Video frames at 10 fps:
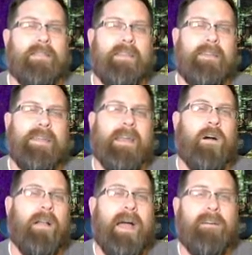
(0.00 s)
They then
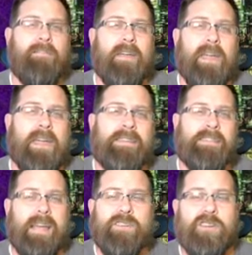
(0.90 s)
all have a
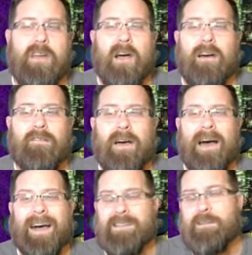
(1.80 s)
section of
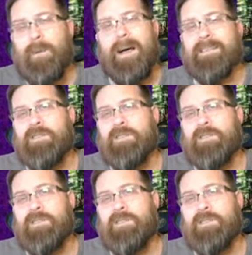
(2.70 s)
hotspots.